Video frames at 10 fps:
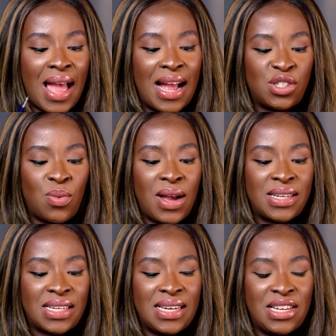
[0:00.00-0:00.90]

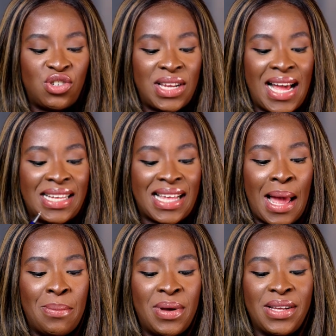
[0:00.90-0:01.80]
AJWAD literally has
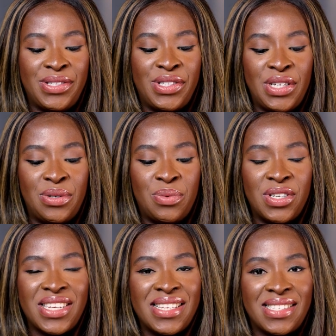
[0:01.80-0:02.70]
amber and
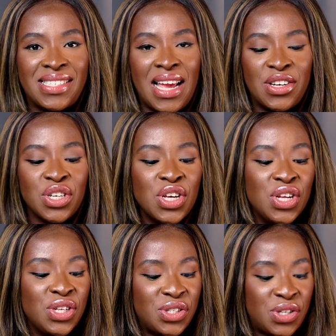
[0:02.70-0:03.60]
cedarwood instead.
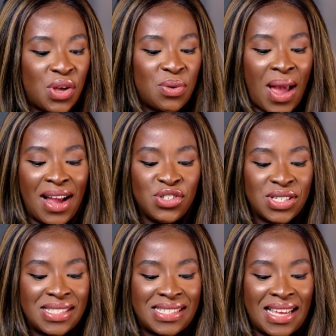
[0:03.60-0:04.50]
So as you
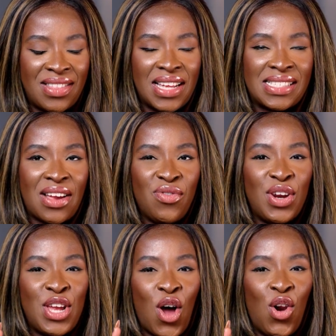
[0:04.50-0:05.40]
can see, there's
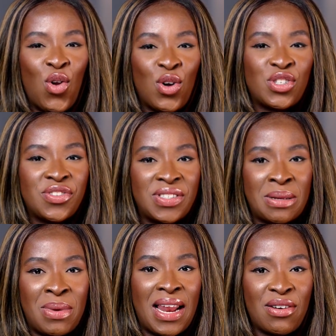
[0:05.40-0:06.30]
definitely a lot of
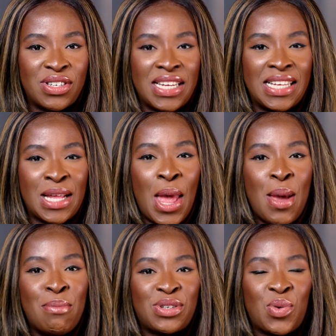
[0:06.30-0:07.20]
similarities
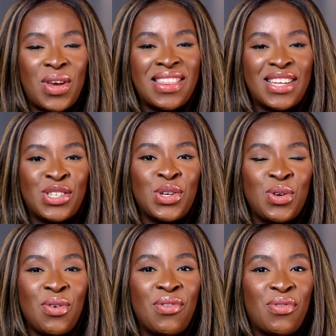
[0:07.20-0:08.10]
between the
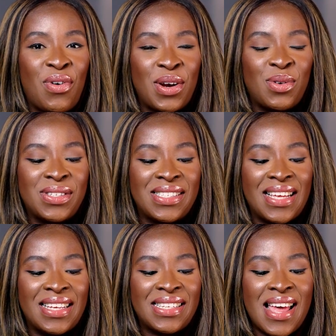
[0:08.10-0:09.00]
two
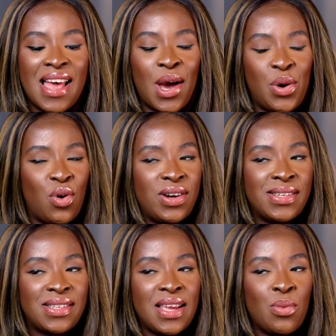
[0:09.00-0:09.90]
fragrances, and
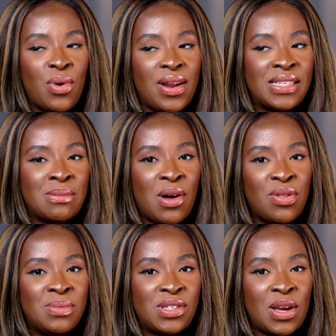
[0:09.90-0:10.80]
honestly when I smell
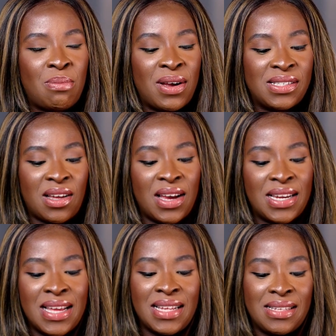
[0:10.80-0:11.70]
them side by
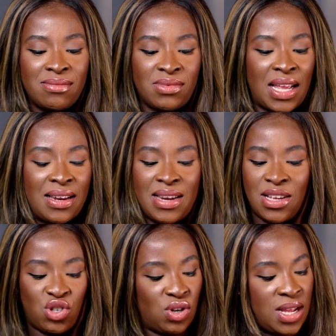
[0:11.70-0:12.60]
side, they
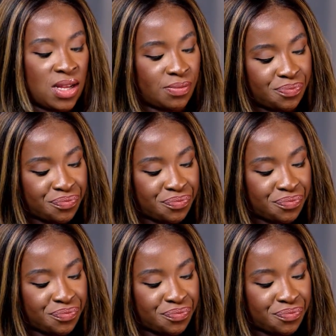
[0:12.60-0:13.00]
literally